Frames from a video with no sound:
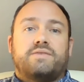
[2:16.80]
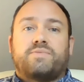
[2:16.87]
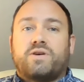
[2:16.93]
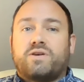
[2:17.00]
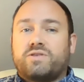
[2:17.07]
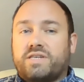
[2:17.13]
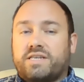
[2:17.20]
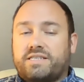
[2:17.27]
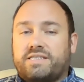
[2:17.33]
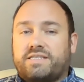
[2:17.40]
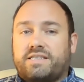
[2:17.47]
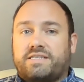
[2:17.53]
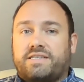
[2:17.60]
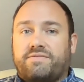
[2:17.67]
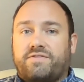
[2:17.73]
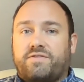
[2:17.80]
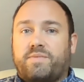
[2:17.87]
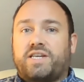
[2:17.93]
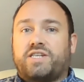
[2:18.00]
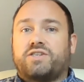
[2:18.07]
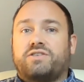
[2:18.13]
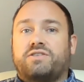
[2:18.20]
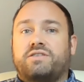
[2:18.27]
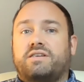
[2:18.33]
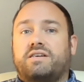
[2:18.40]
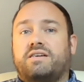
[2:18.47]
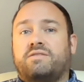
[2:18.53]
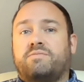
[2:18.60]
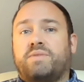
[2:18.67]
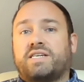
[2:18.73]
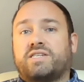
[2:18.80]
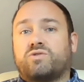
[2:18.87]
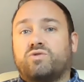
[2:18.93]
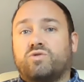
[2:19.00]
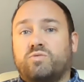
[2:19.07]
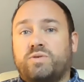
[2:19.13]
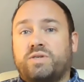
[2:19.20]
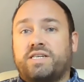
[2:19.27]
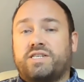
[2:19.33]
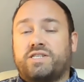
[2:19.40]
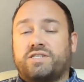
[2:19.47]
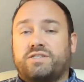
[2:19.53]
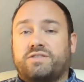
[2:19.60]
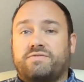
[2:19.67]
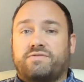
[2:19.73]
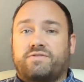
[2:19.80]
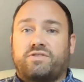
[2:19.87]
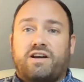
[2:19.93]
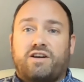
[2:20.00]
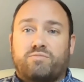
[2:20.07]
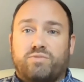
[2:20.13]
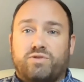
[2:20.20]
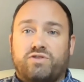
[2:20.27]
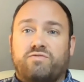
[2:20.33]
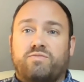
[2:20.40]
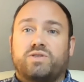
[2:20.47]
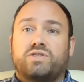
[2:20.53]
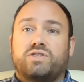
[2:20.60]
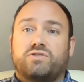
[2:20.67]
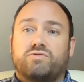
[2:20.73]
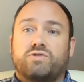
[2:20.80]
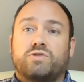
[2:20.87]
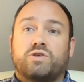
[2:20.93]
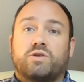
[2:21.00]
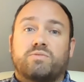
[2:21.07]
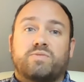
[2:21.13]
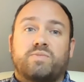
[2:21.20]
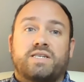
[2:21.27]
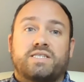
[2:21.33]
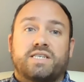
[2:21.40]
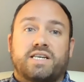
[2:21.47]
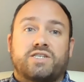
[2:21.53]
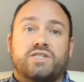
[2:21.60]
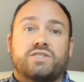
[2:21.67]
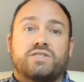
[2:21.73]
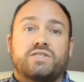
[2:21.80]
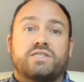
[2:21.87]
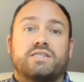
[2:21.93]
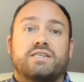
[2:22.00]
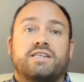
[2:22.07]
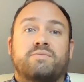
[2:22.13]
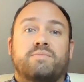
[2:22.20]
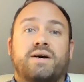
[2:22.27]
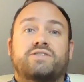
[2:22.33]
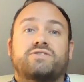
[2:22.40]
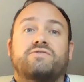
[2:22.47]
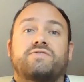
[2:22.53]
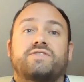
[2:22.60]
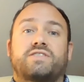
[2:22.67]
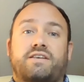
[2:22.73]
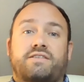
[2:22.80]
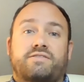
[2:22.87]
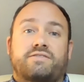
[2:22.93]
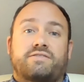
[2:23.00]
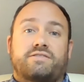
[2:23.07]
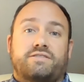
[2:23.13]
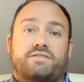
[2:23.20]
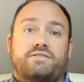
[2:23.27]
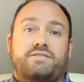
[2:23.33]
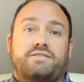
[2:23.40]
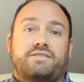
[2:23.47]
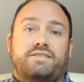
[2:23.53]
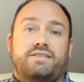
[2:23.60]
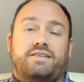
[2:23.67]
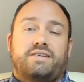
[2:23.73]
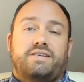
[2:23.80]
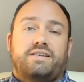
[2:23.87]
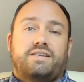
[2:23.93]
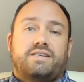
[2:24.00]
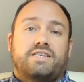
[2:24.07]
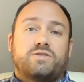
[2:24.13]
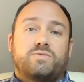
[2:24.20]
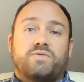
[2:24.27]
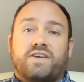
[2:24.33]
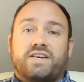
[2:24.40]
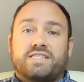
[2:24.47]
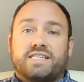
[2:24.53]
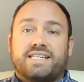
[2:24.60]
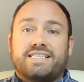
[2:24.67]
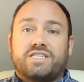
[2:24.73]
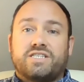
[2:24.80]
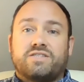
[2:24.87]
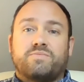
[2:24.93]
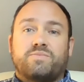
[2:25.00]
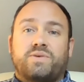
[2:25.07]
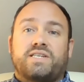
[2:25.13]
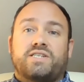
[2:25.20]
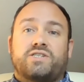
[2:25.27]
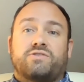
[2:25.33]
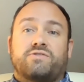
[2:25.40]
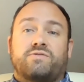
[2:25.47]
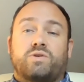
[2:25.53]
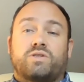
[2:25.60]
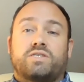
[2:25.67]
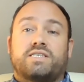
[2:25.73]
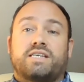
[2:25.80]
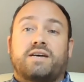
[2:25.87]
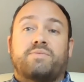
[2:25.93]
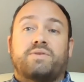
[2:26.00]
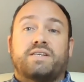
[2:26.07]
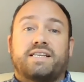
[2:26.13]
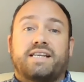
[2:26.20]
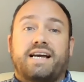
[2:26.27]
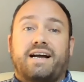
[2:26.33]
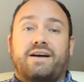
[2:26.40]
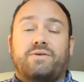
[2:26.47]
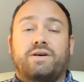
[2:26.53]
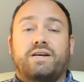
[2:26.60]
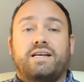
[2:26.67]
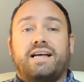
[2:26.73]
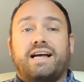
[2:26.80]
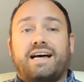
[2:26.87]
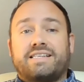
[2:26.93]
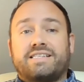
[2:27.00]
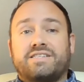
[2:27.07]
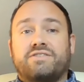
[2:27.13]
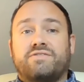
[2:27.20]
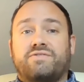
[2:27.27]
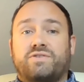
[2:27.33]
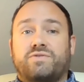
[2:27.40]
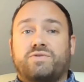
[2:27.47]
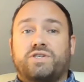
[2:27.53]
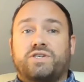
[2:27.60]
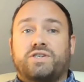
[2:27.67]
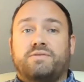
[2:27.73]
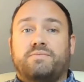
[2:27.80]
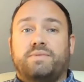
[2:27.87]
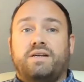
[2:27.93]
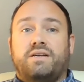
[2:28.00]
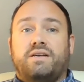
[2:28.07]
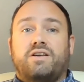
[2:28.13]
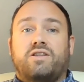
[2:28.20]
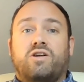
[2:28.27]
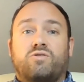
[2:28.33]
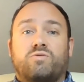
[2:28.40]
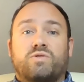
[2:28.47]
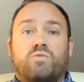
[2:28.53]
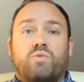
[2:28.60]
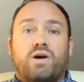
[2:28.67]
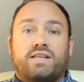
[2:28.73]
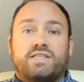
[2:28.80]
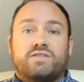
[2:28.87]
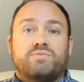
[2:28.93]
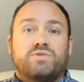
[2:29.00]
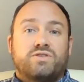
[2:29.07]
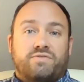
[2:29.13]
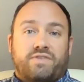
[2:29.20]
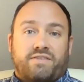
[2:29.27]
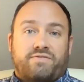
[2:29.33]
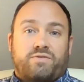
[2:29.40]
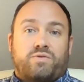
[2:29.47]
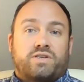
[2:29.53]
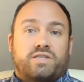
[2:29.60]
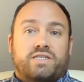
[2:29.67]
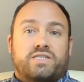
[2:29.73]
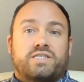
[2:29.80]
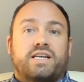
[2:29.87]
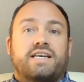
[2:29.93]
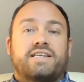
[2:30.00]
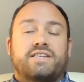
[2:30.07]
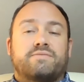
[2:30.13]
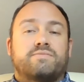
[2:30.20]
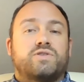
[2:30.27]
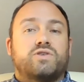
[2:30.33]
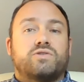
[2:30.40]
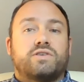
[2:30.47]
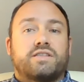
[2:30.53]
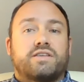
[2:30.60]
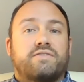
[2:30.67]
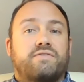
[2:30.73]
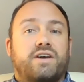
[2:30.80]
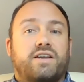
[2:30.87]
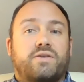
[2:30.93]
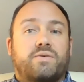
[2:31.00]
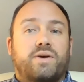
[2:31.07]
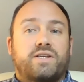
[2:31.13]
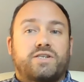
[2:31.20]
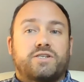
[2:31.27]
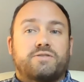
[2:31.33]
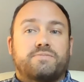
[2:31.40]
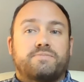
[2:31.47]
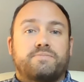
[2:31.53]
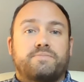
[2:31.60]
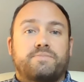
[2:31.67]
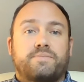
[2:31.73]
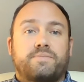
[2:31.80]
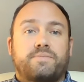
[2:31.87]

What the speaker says: It processes this information and makes all predictions of crowd movement and route optimizations in a matter of seconds. This provides an instant picture of what is happening now and in the future, along with where to move everyone in the stadium during the evacuation.